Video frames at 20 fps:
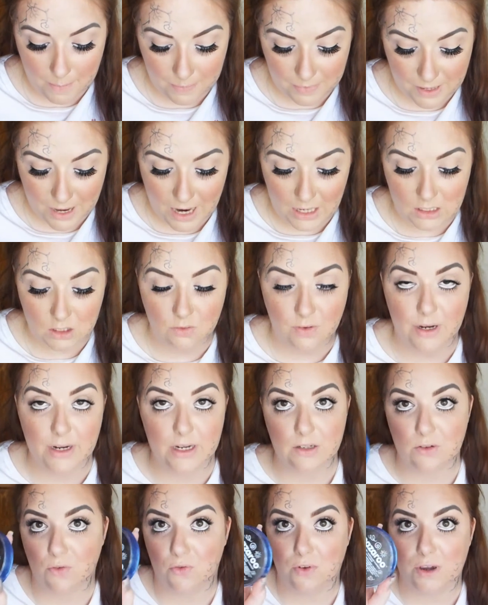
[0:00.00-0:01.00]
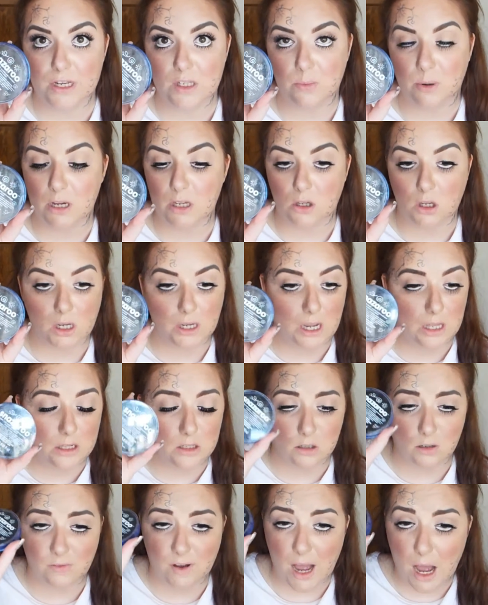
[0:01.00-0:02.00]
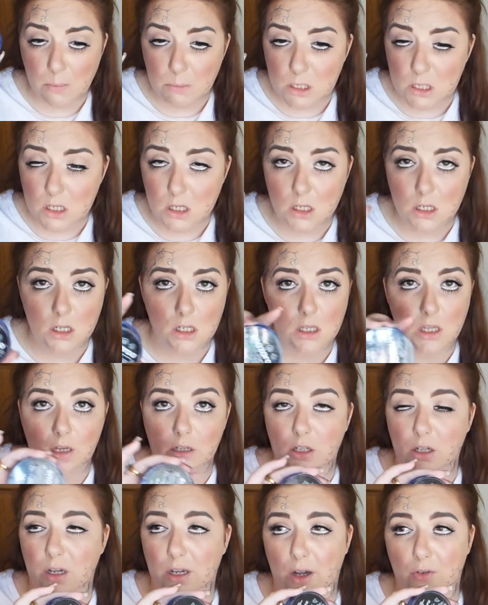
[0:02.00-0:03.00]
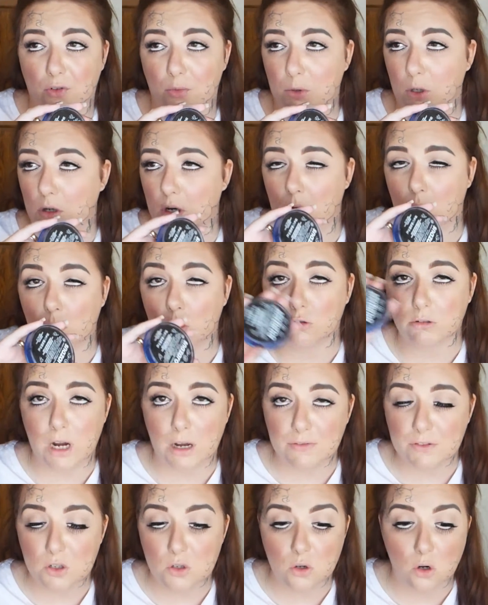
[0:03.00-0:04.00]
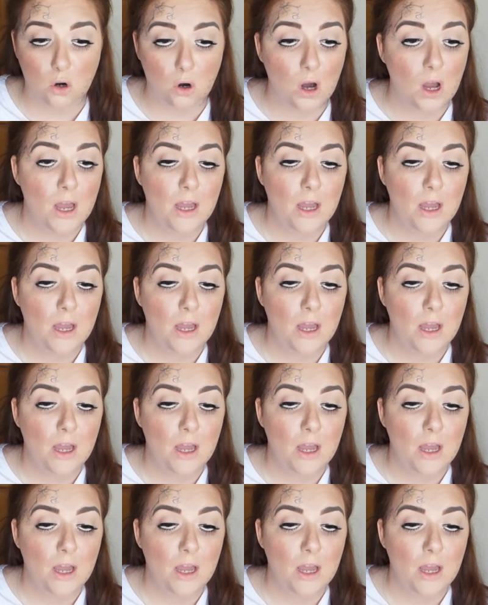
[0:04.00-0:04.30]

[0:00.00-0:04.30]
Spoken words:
activated face paint. You can get this off Amazon, you can get it from your local craft store.